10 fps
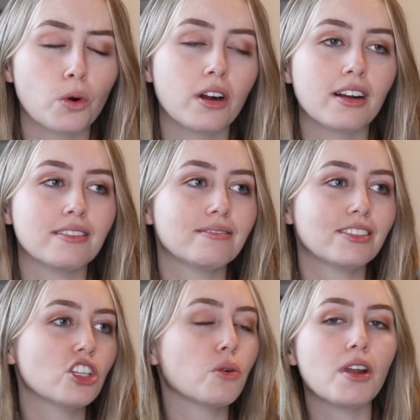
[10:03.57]
or
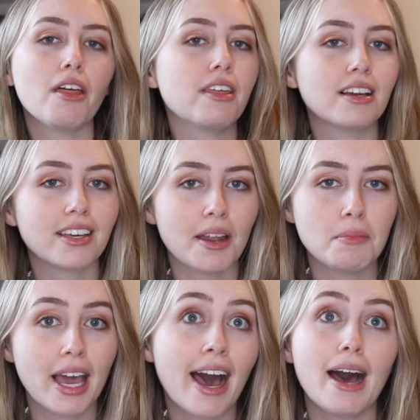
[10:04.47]
you know, nothing can
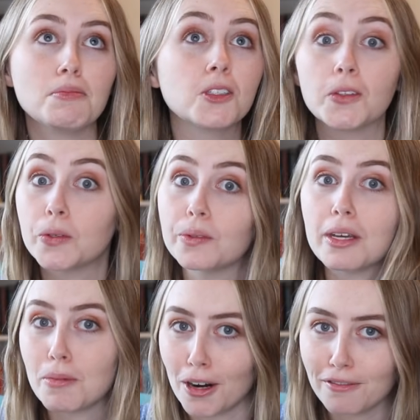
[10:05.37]
be
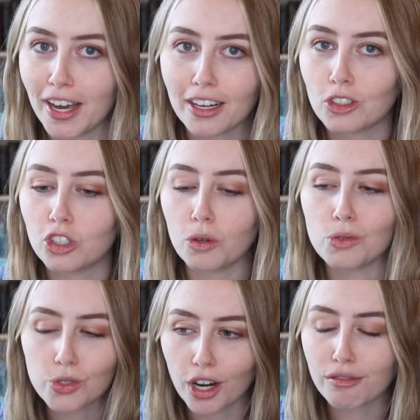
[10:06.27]
absolutely perfect. So
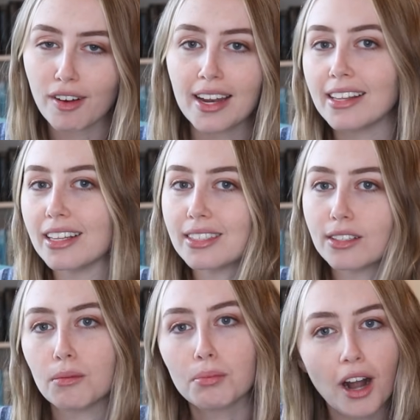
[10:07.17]
you start finding these
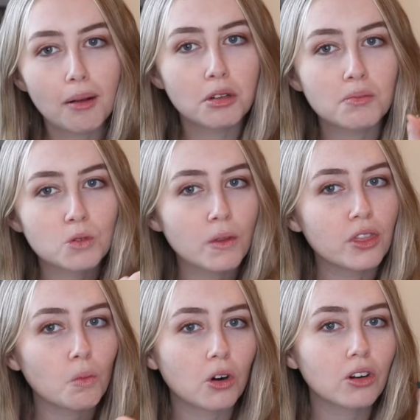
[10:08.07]
little problems with
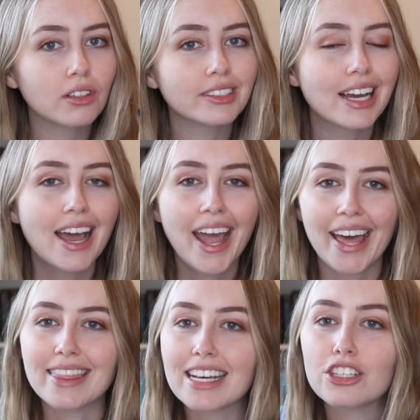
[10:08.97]
the world
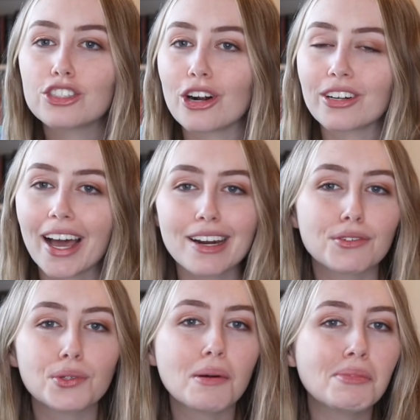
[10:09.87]
and things start kind
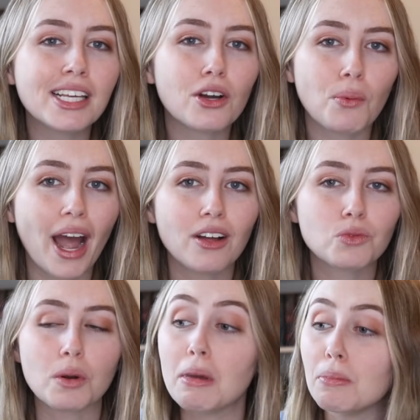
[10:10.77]
of crumbling
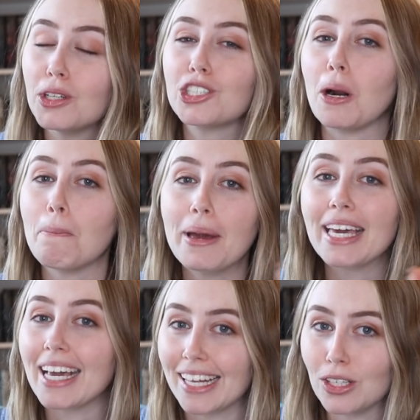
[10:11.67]
around when people start
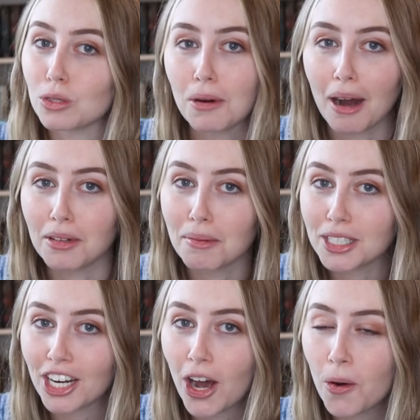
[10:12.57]
picking at those
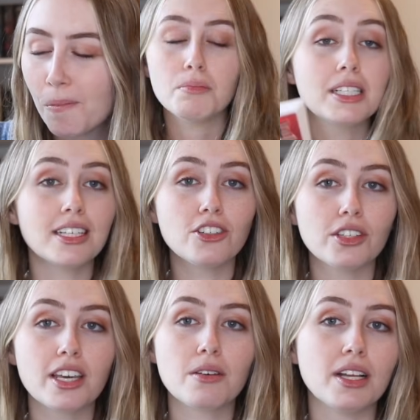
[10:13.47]
problems, you know? But
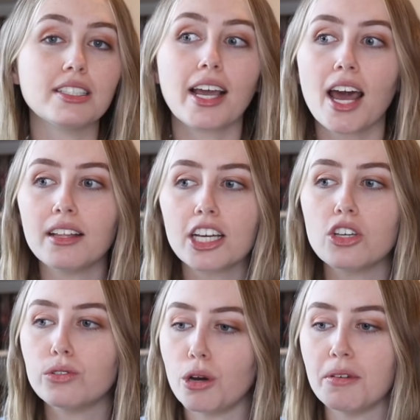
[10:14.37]
essentially, it's kind of like a
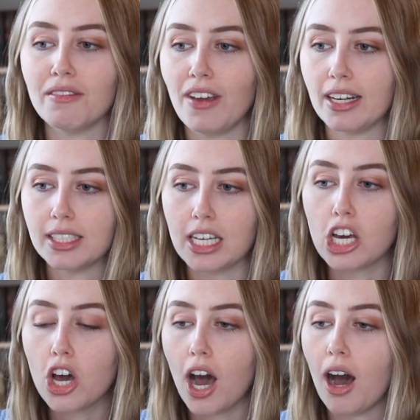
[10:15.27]
utopian
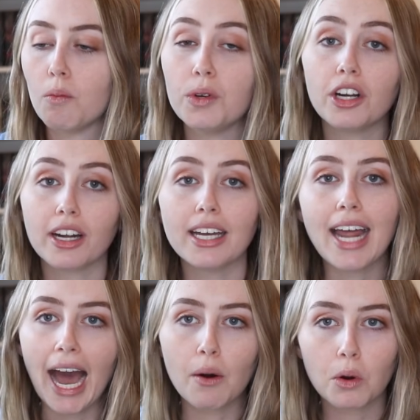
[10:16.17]
fantasy. Uh, we are
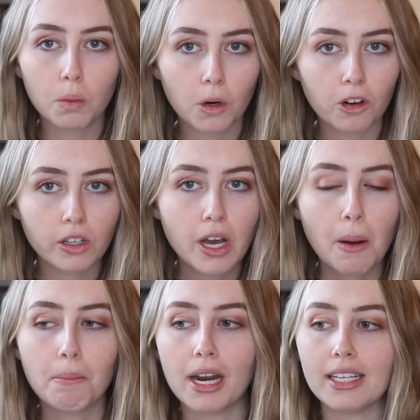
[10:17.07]
in our world,
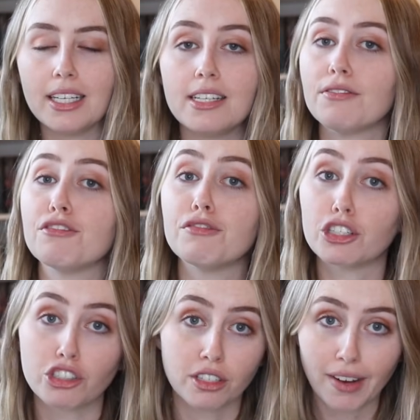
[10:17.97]
but it's a different
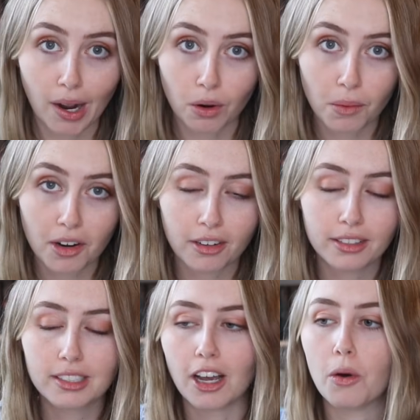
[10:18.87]
version of our
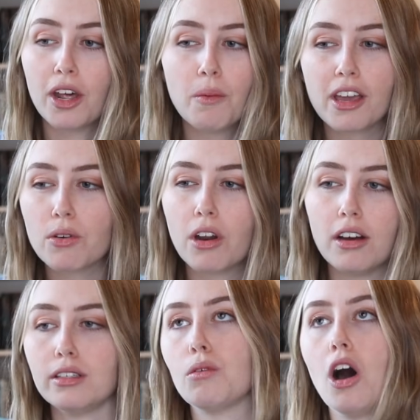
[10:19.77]
world. So in a way, you could
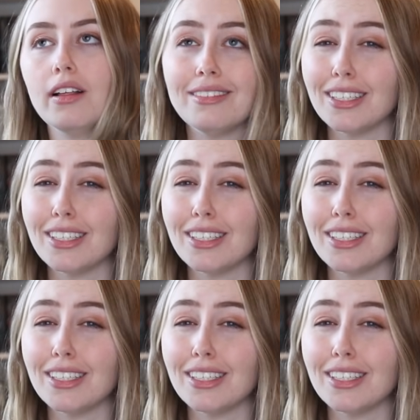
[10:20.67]
also call it